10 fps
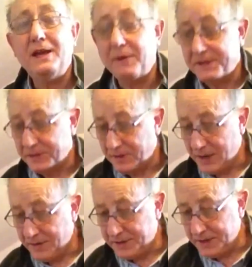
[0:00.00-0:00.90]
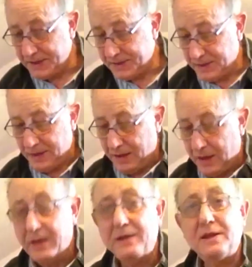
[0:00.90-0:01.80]
Anyway, so there it is,
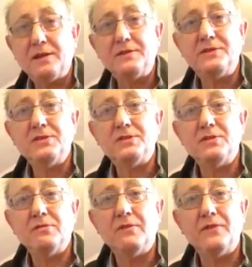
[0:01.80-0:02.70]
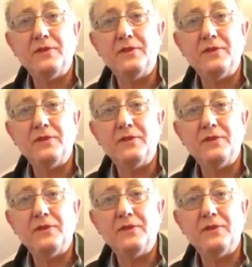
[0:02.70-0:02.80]
and I'll just do the